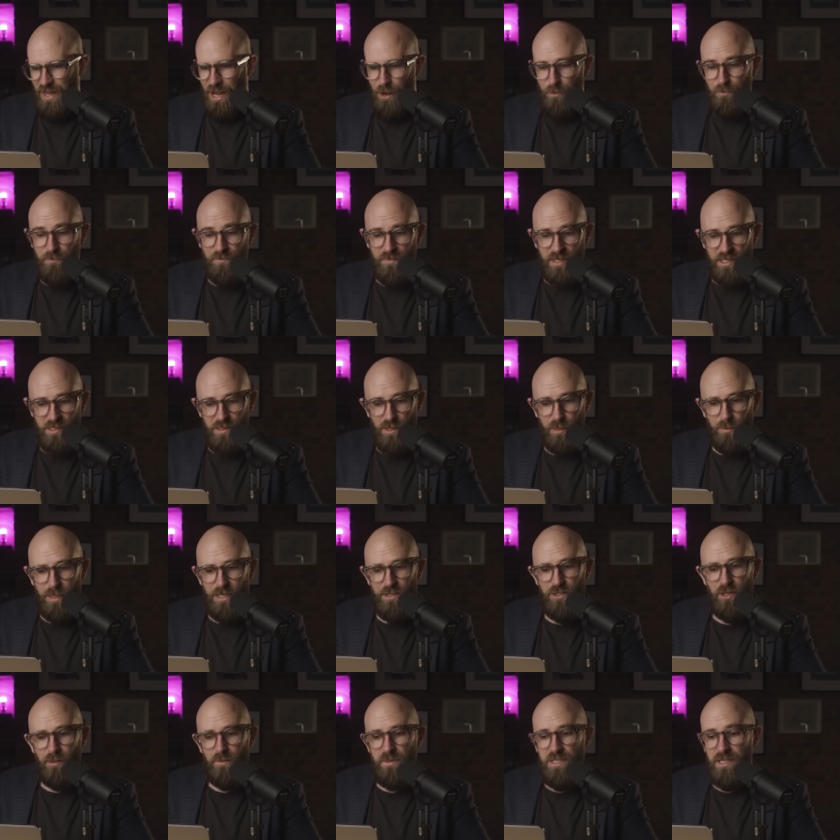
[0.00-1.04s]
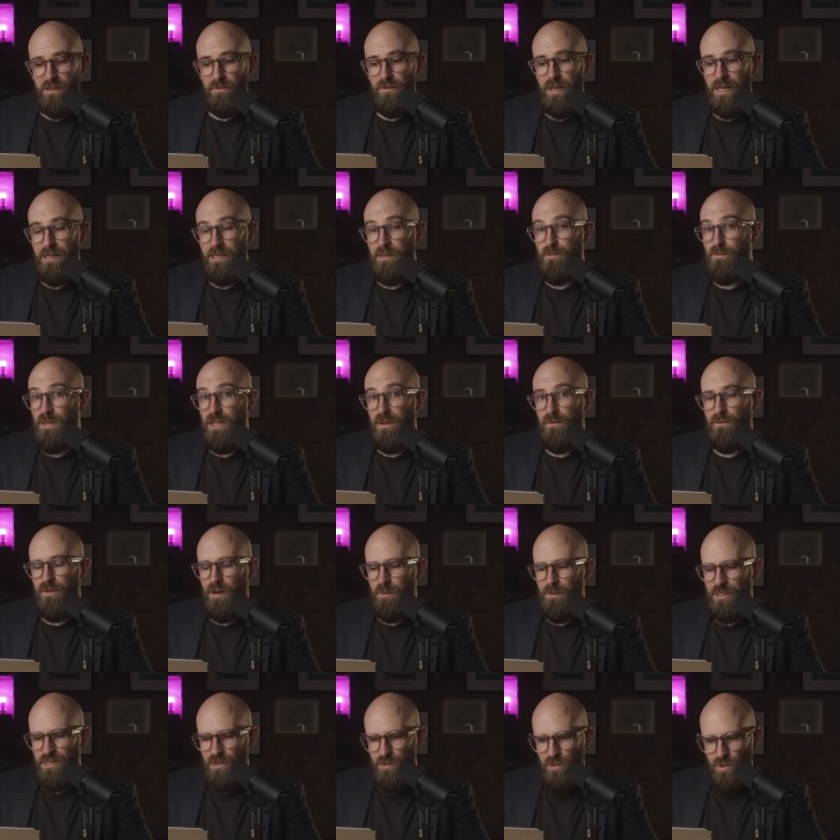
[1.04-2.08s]
Now, it's not my job to defend big
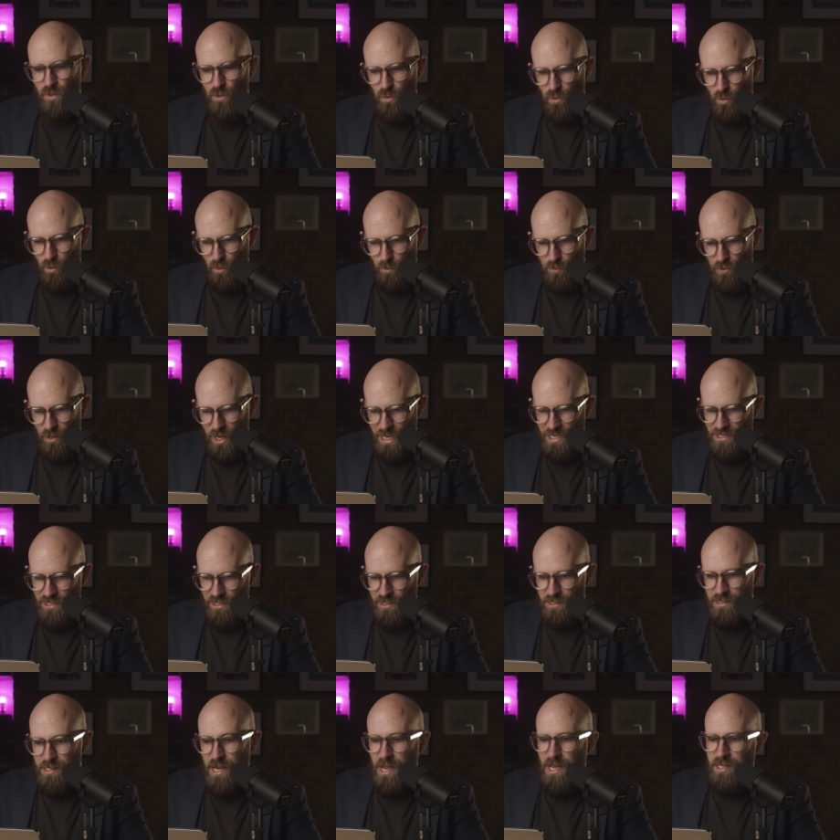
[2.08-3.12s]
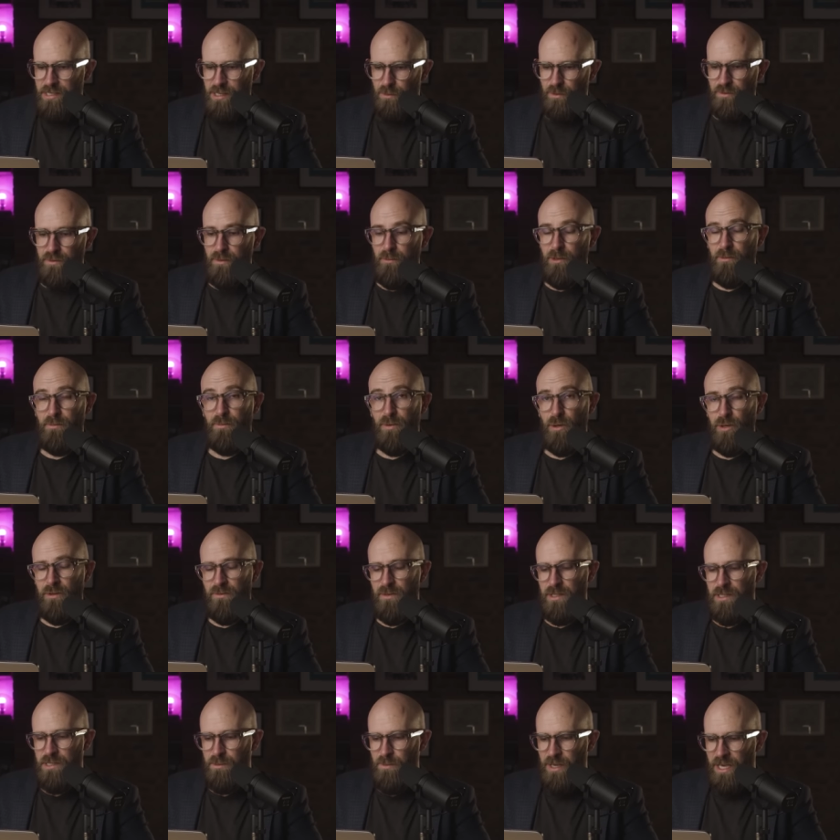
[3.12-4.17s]
pharmaceutical corporations. Some of them have
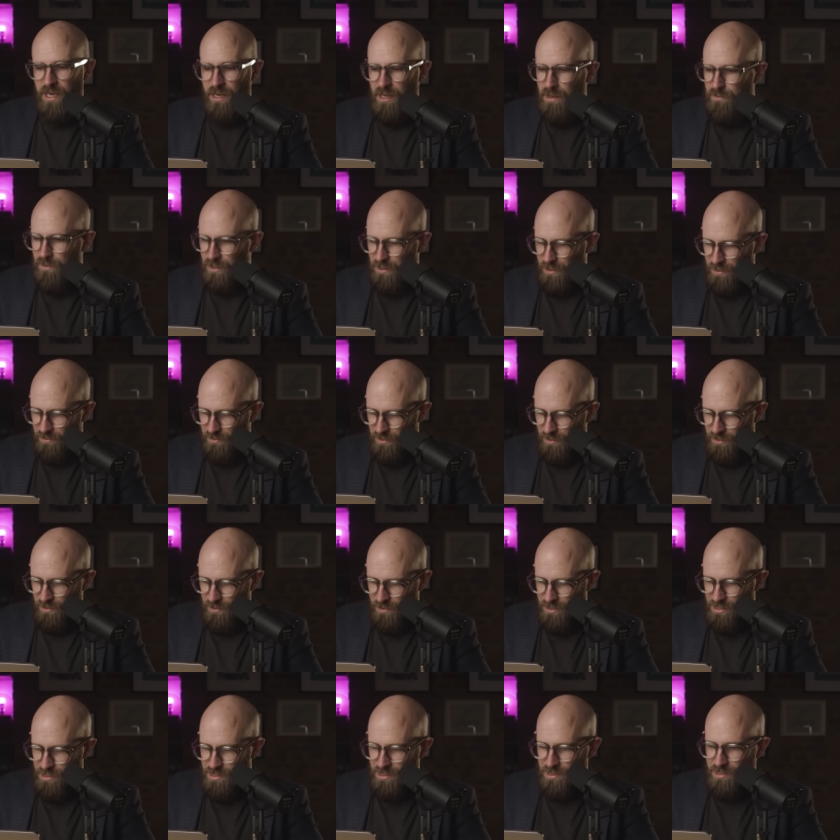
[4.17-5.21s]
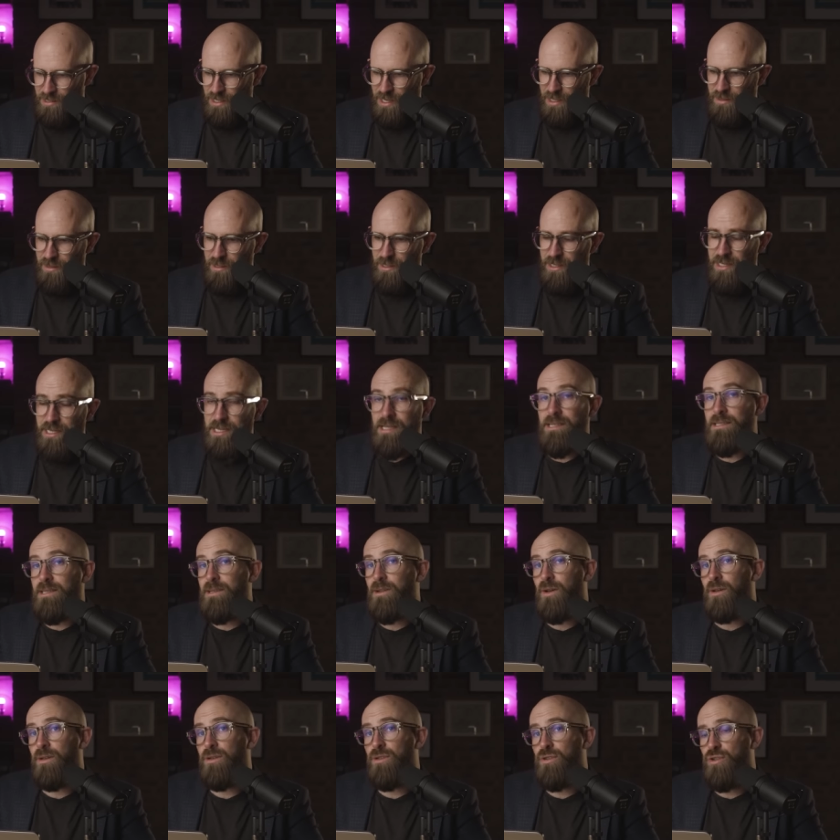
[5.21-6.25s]
proven to behave unethically, to say the least,
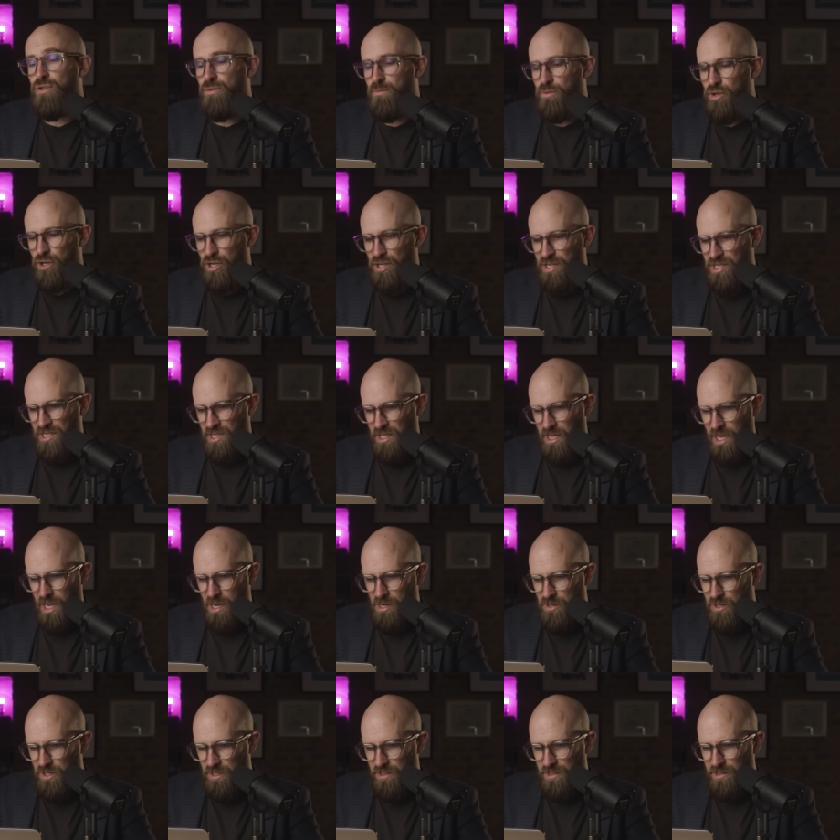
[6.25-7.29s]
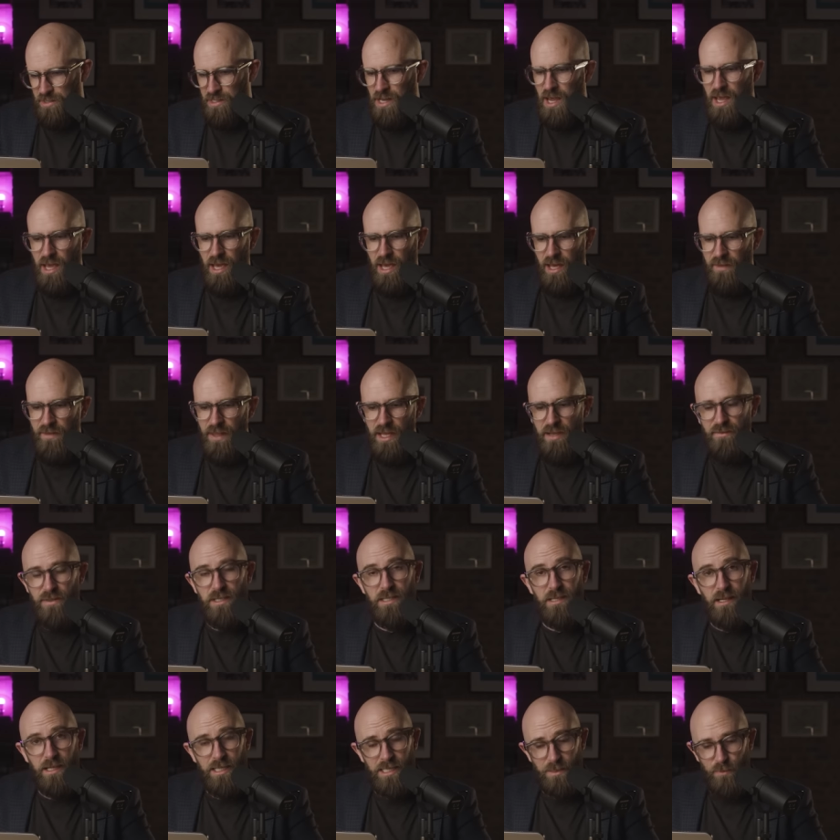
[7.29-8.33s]
on numerous occasions, and they have
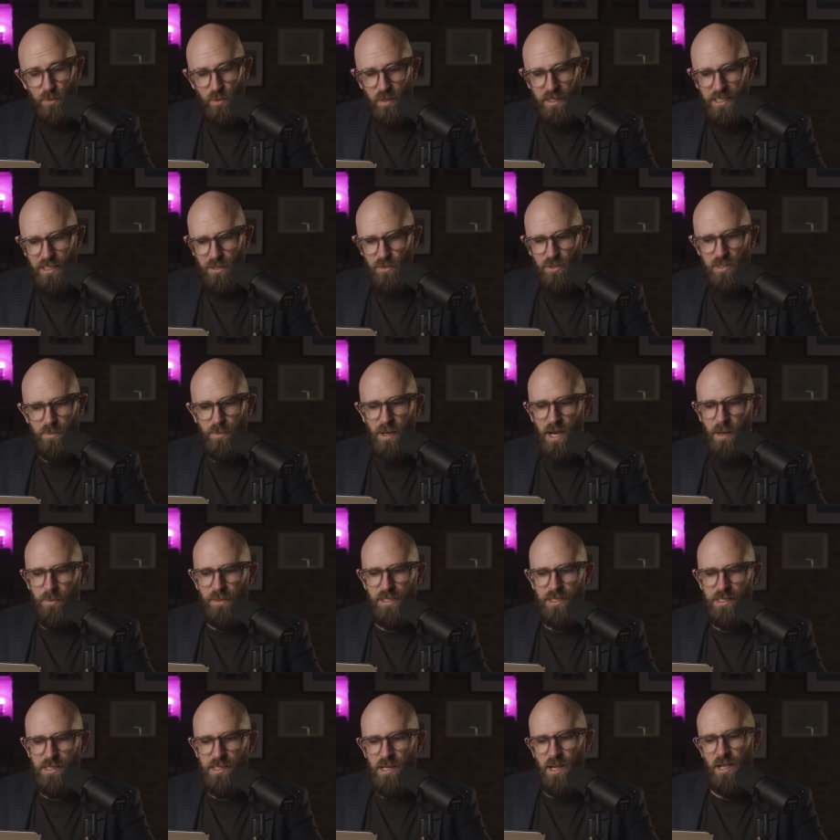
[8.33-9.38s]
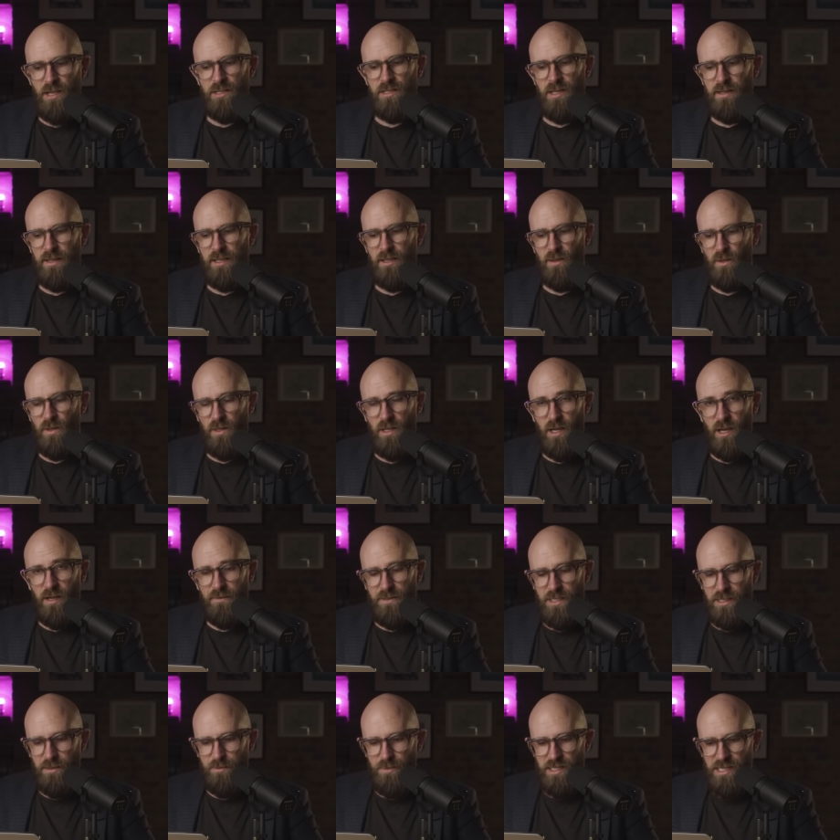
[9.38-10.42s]
sizable legal departments so they can look
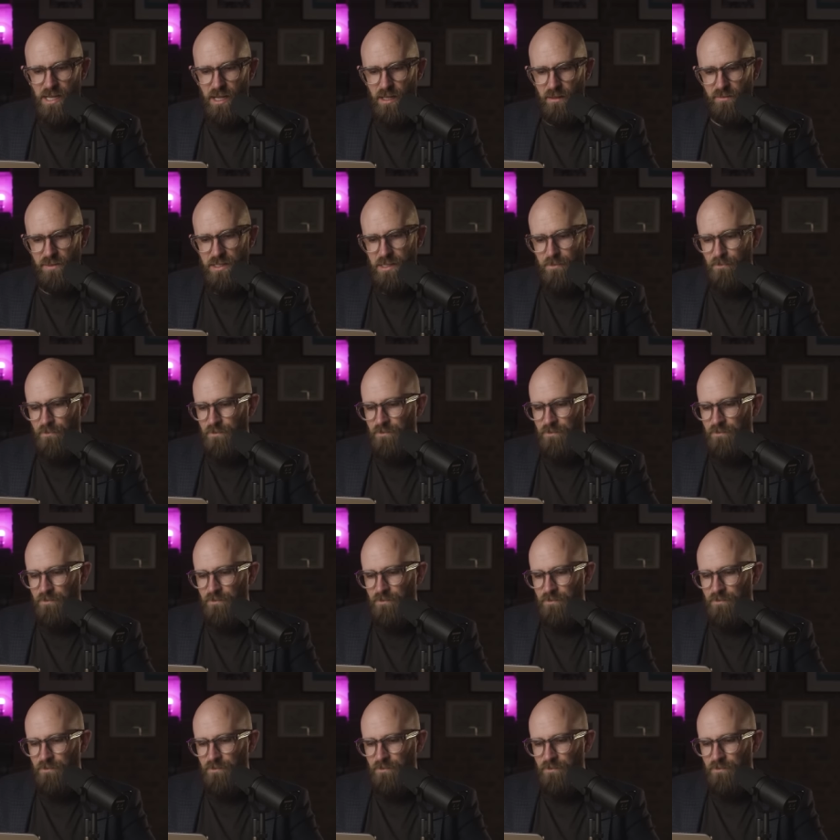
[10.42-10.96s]
after themselves.